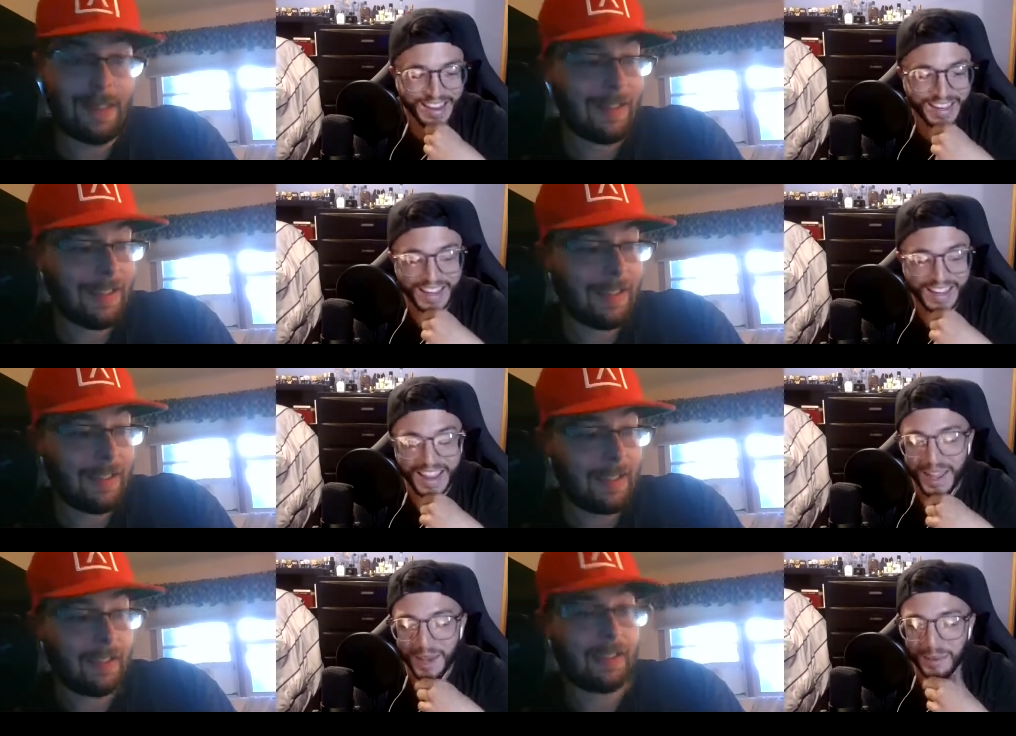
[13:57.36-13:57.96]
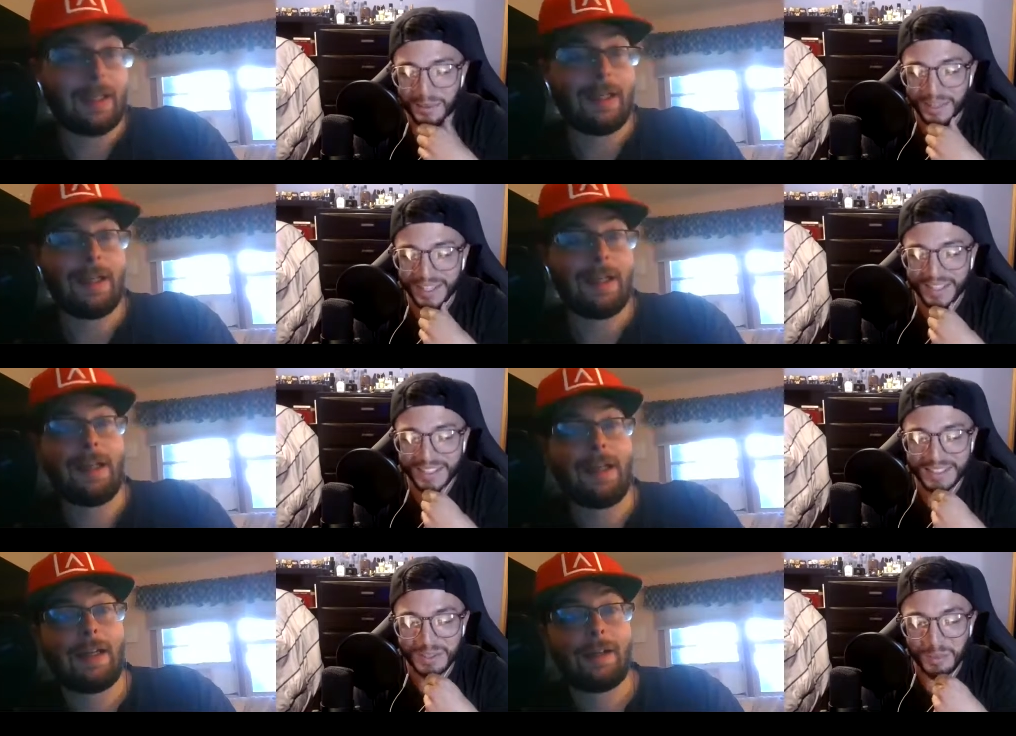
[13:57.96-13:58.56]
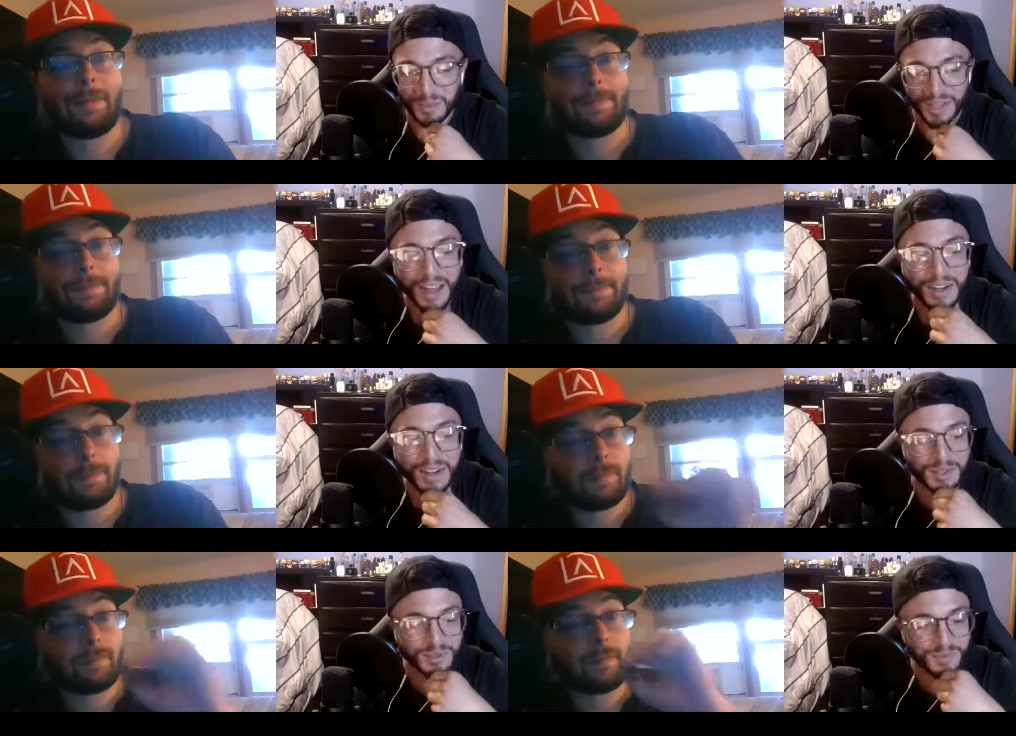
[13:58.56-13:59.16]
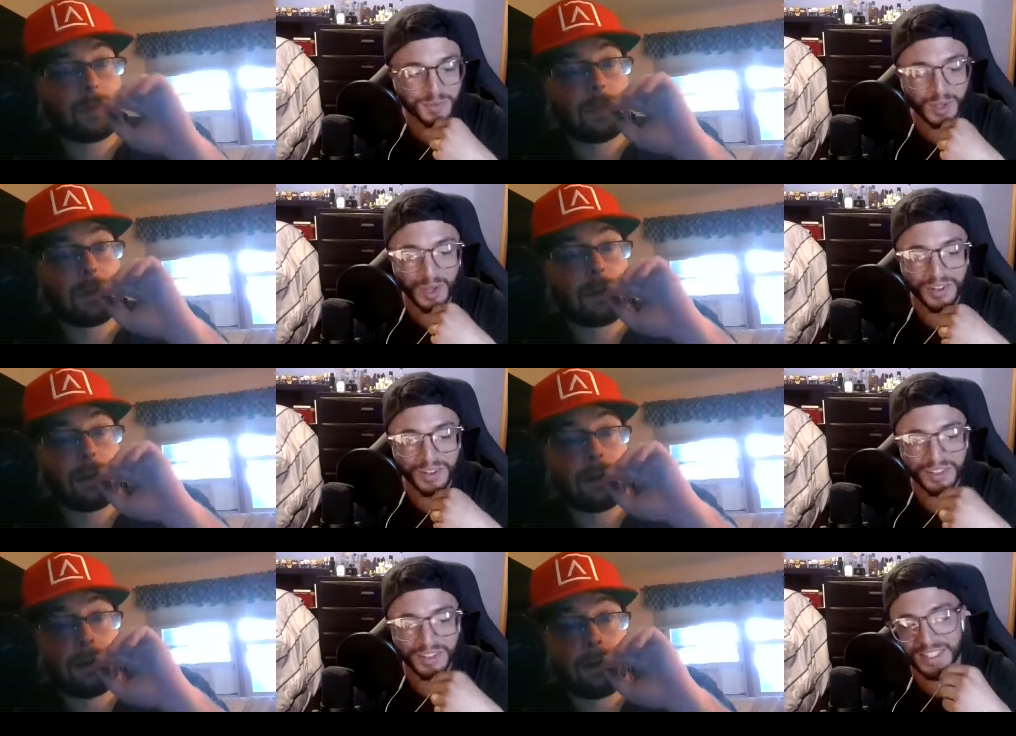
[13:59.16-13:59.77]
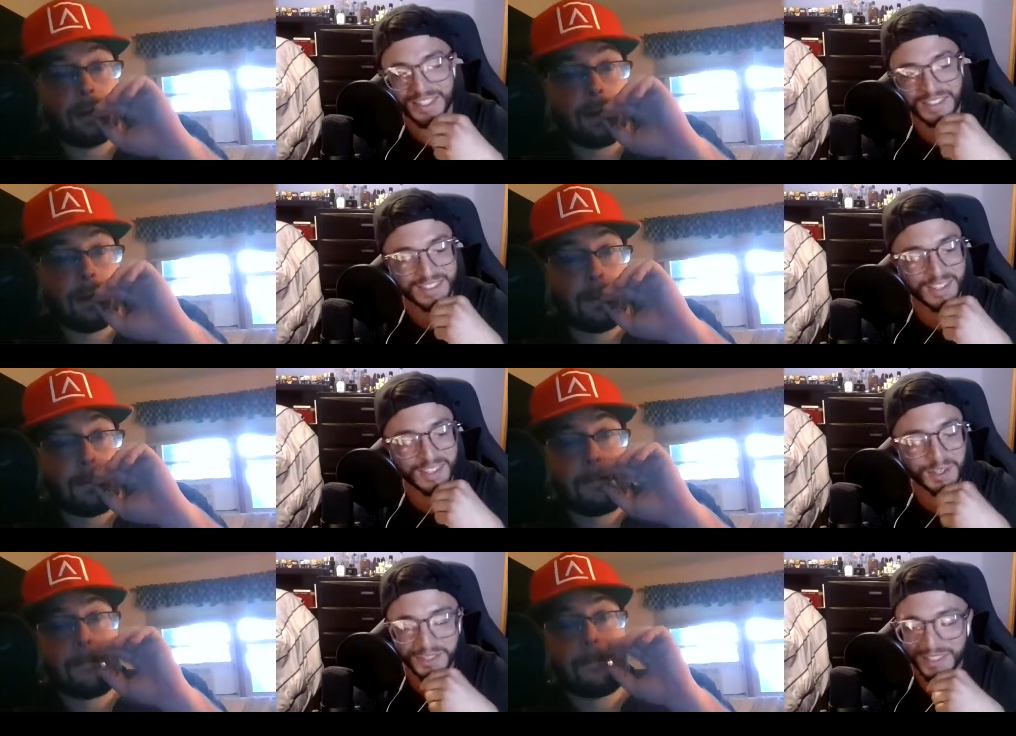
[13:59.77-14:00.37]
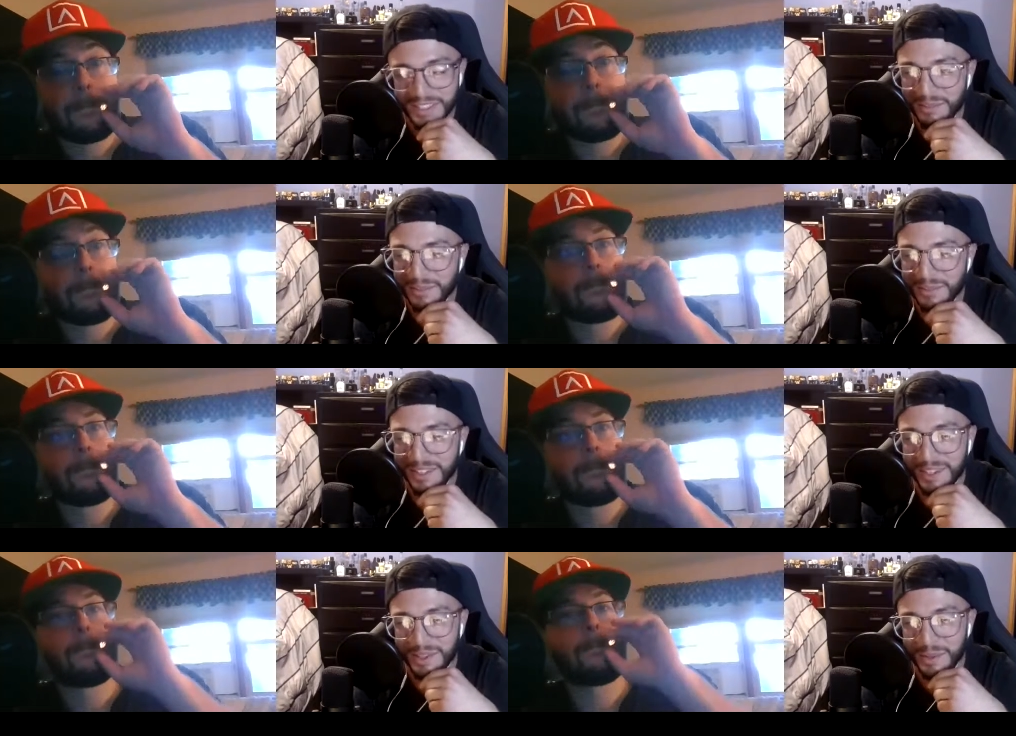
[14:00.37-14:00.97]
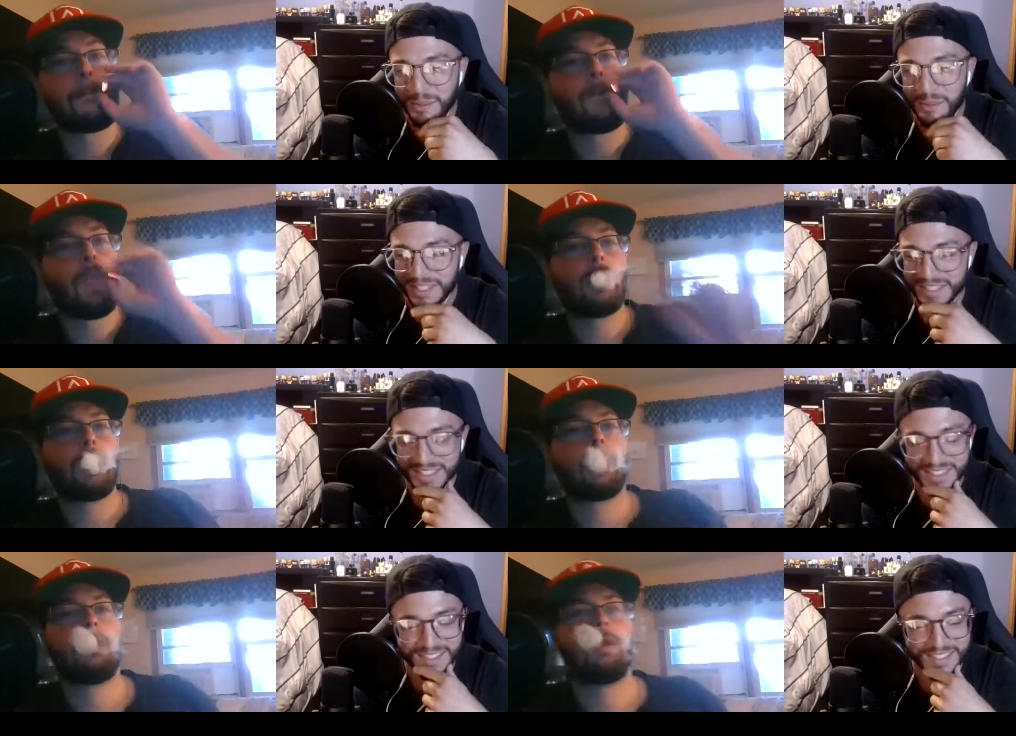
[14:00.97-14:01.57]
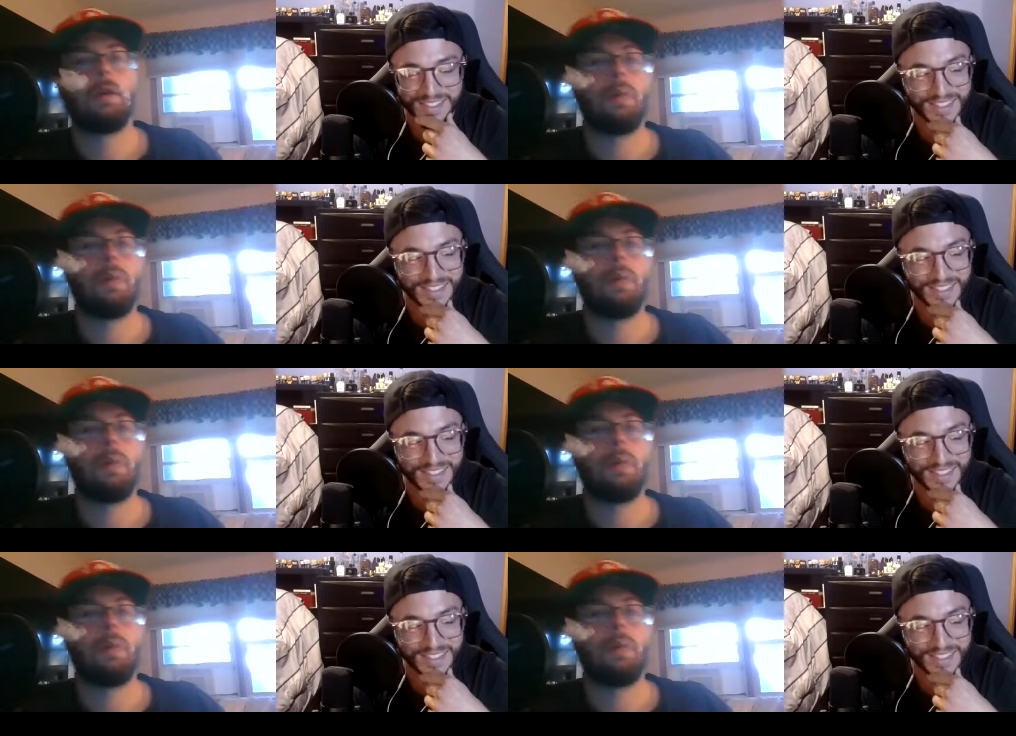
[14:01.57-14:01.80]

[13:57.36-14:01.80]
Speaker 1: Yeah, I mean, to be honest, Florida is certainly different than other places.